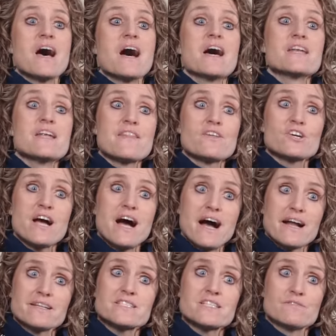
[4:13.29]
Another
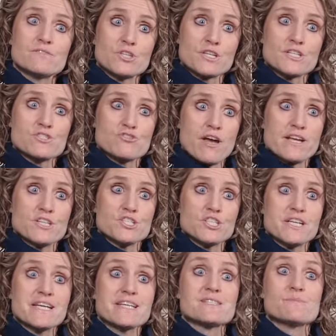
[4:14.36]
cognitive learning
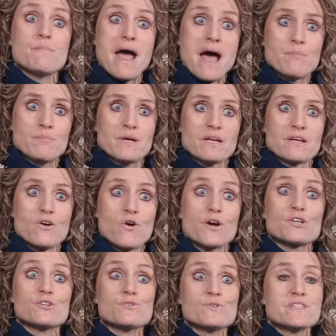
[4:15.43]
strategy is mapping or
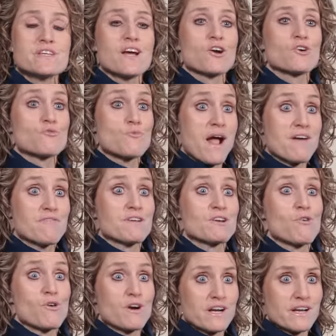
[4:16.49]
using a
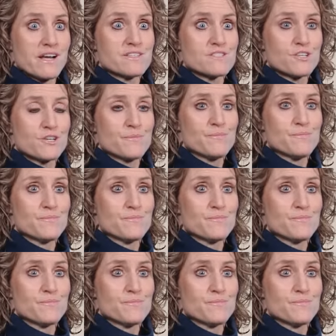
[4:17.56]
graphic organizer.